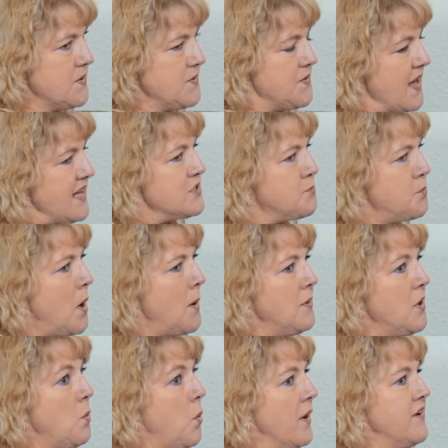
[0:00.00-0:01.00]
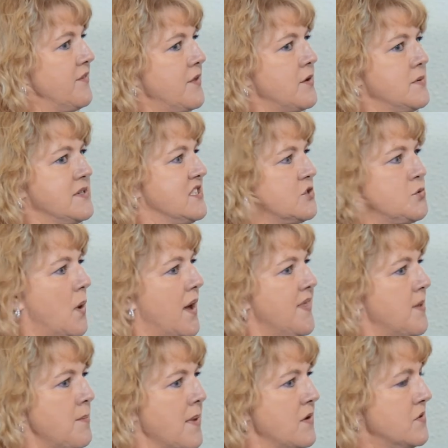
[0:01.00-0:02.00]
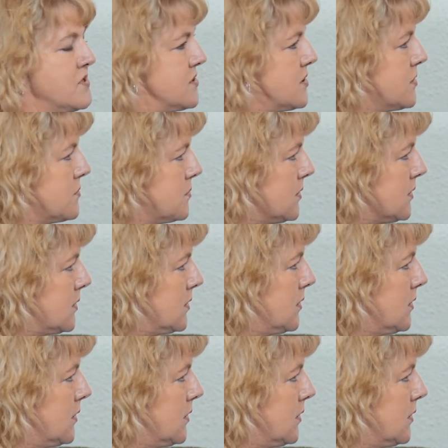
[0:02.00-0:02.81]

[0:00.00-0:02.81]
that's probably one of the reasons why the marriage didn't work.